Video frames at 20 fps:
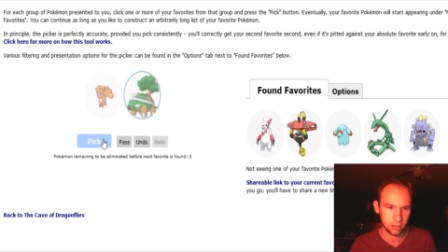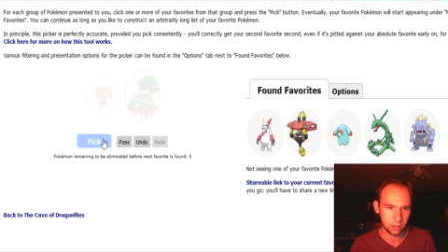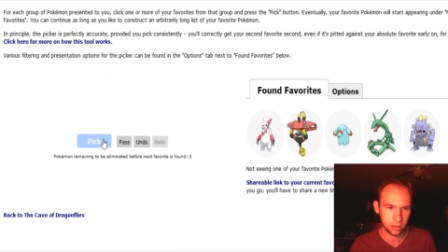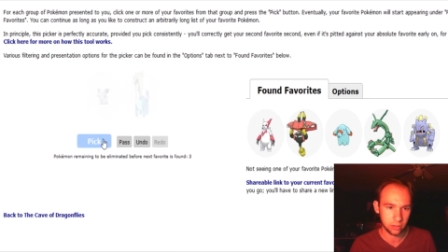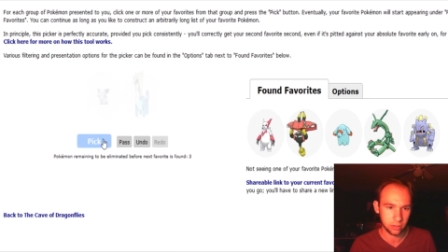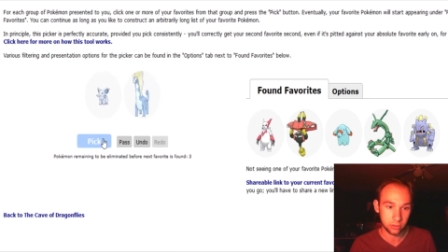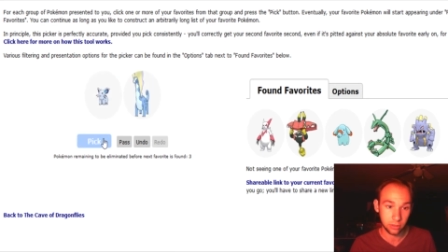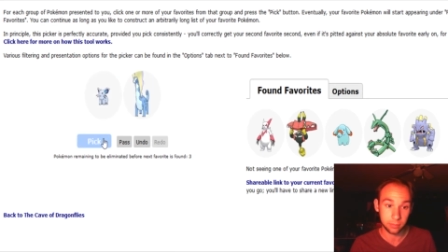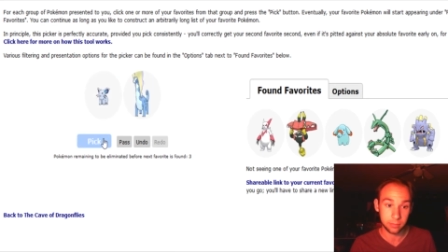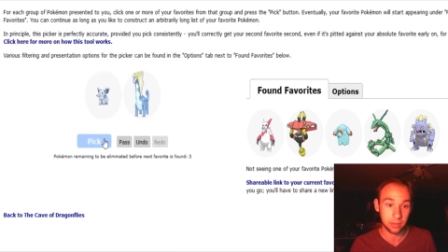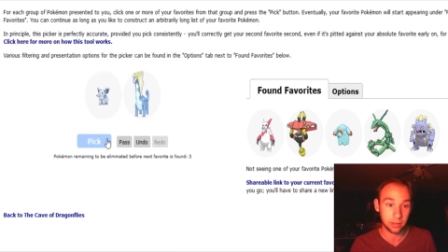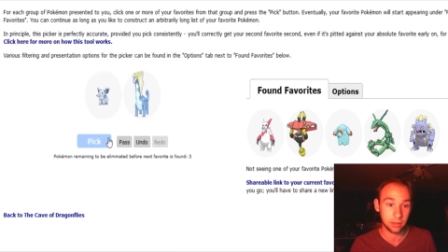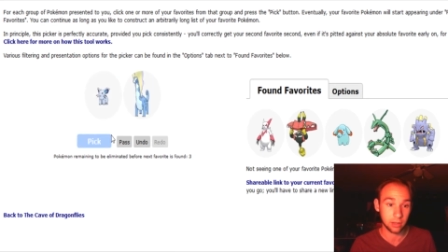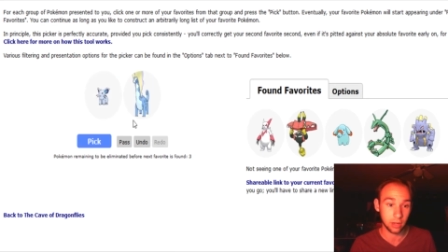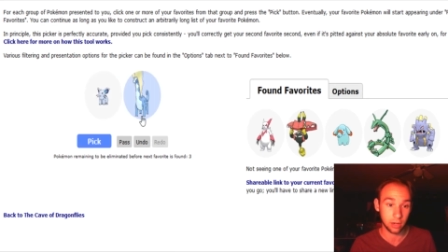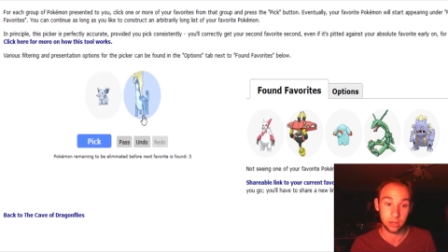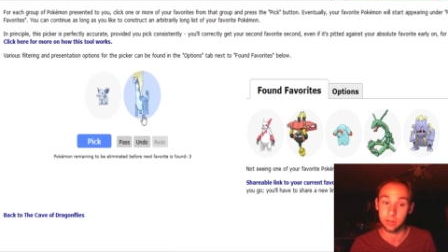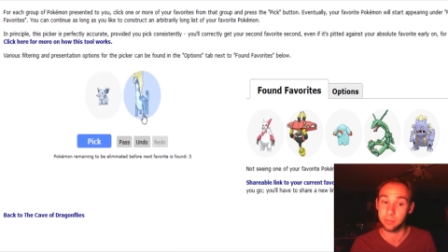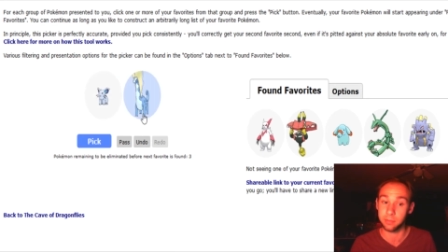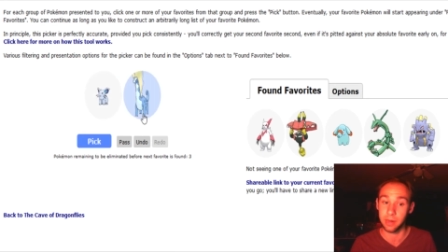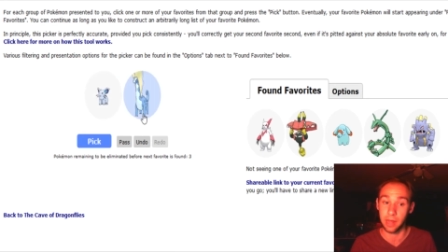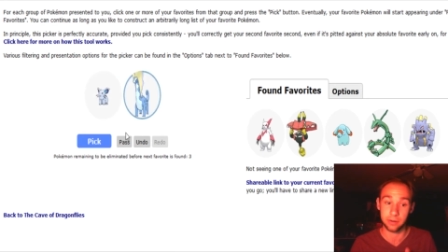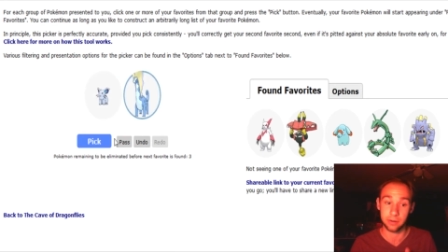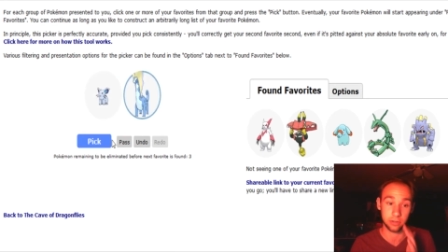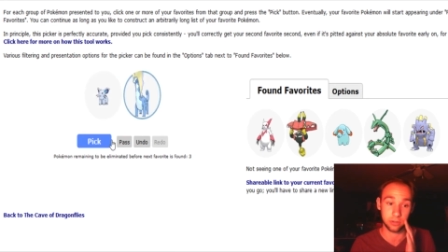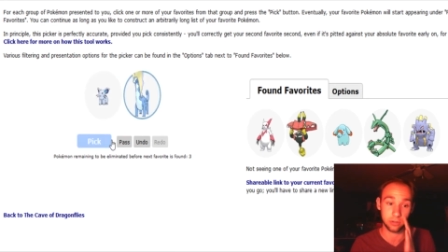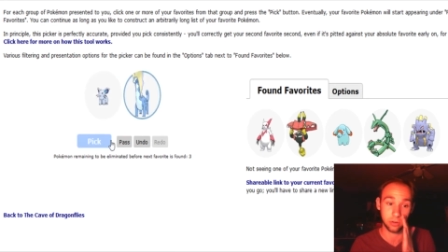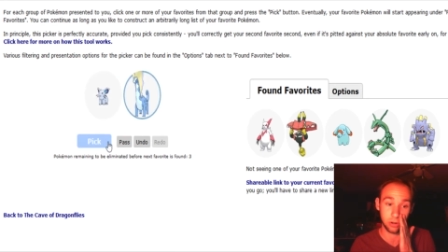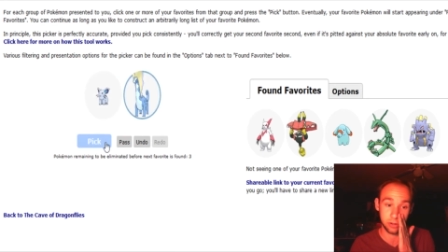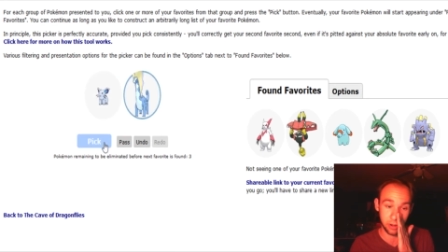It's gonna, gonna come down to
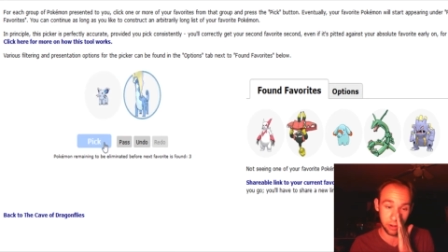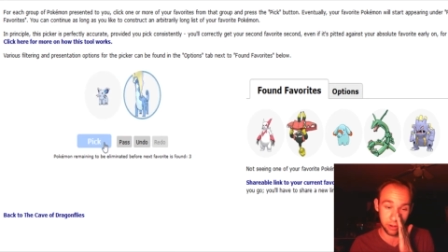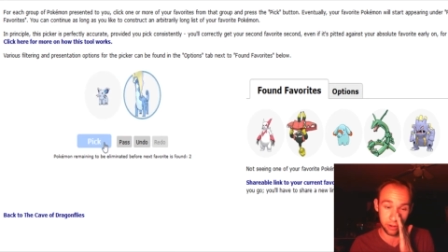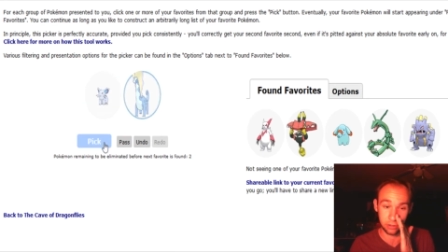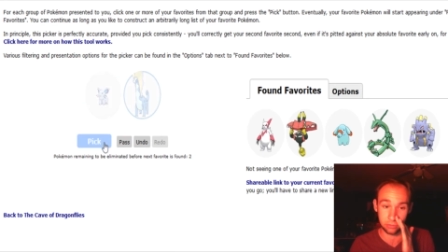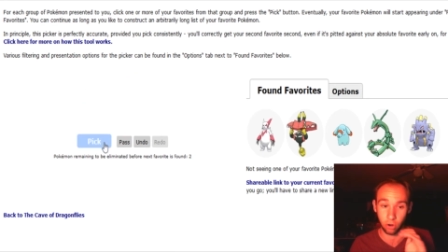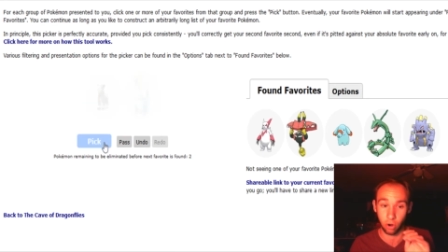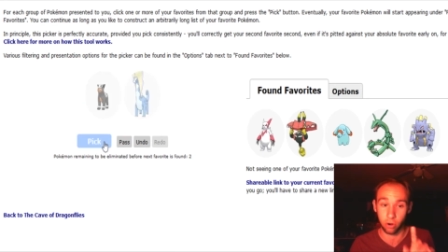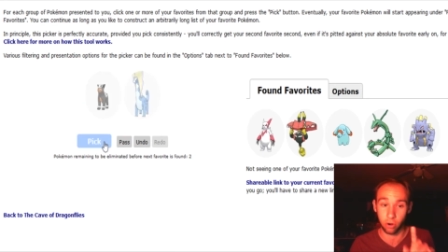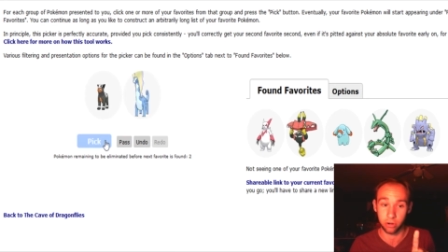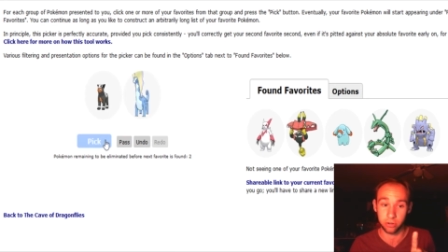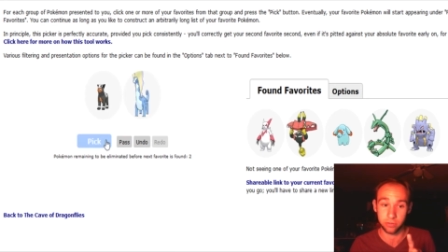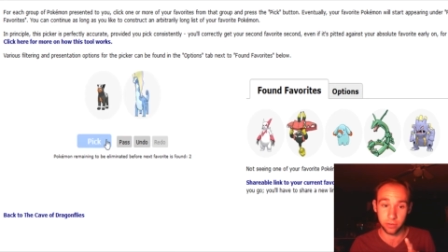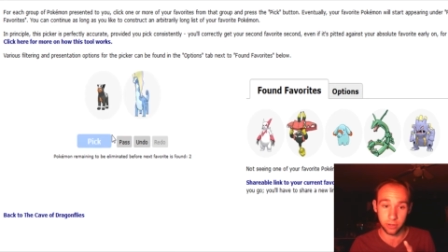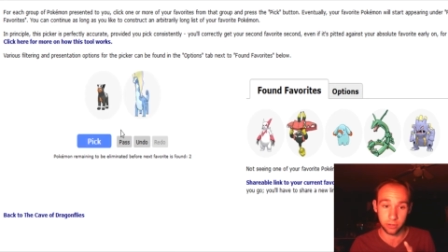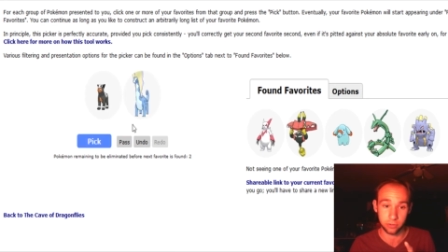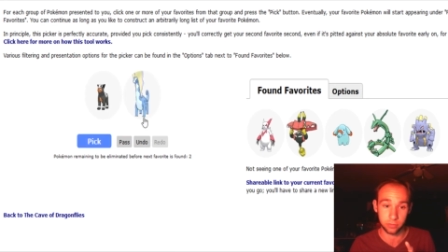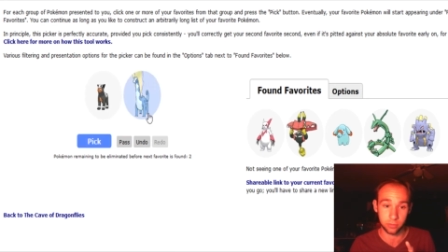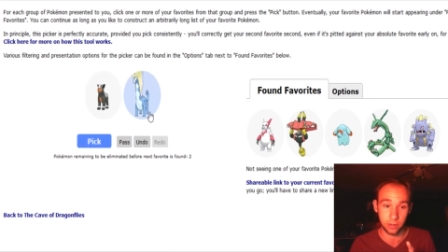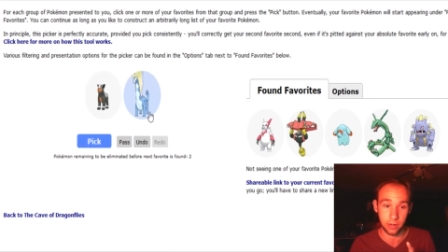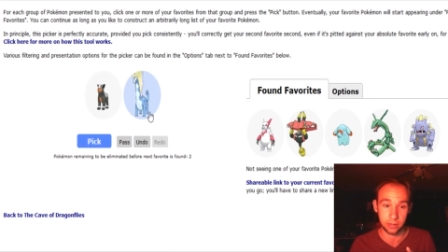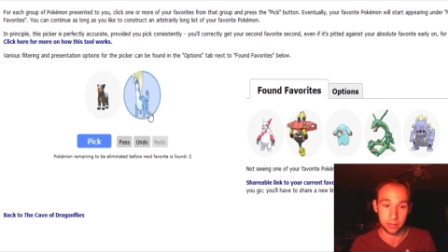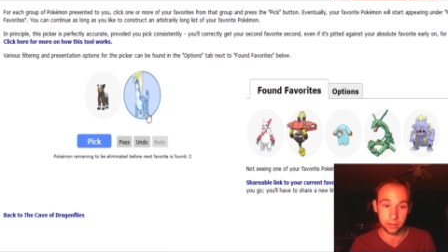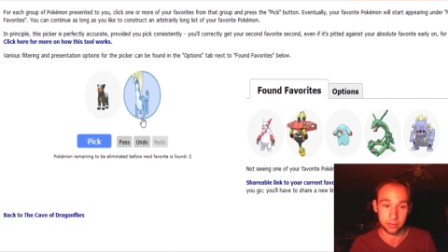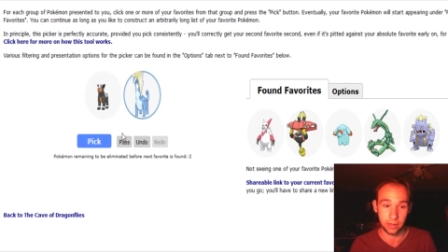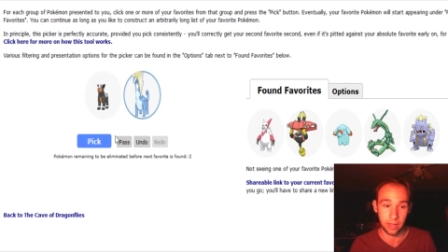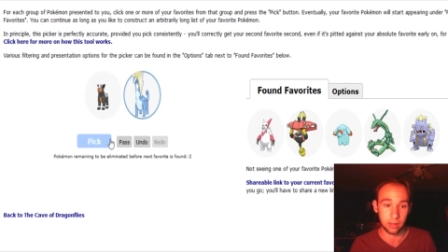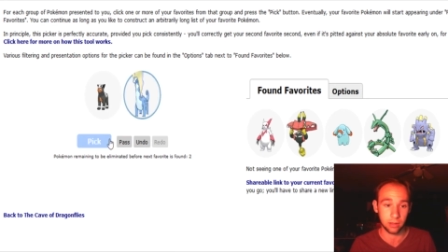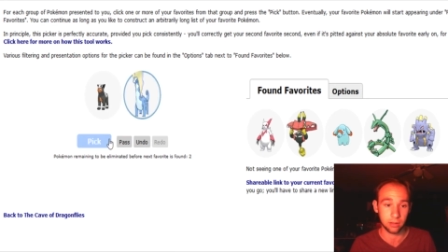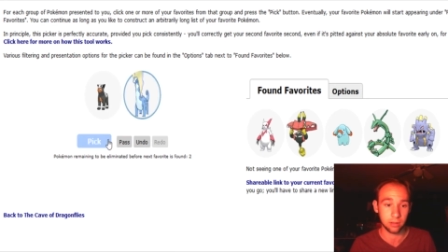Torterra and Aurorus for this one, I can
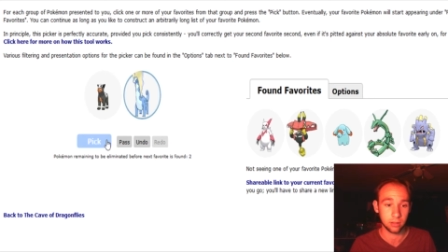tell.